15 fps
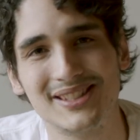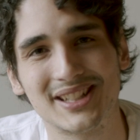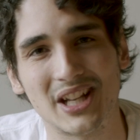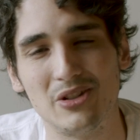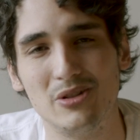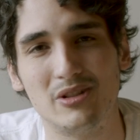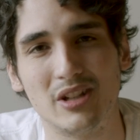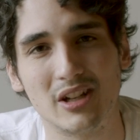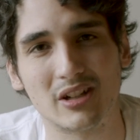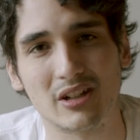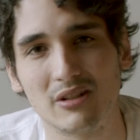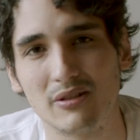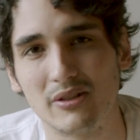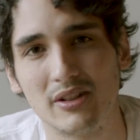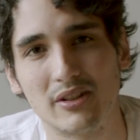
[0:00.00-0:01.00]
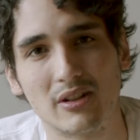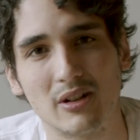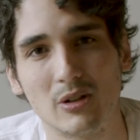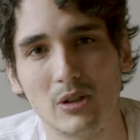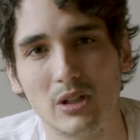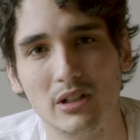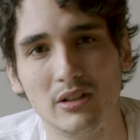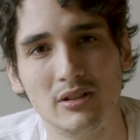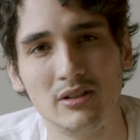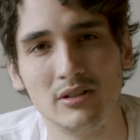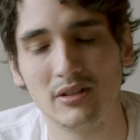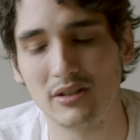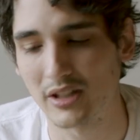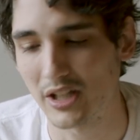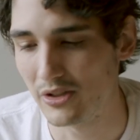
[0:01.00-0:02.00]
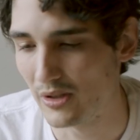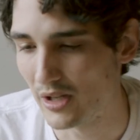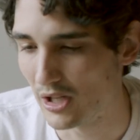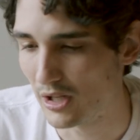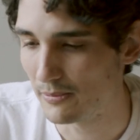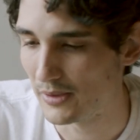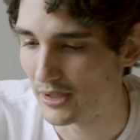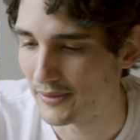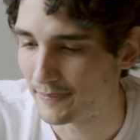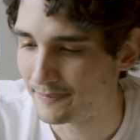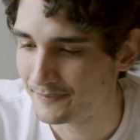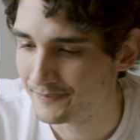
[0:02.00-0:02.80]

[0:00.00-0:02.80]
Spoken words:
can you take care of this, Lord? Can you help me?"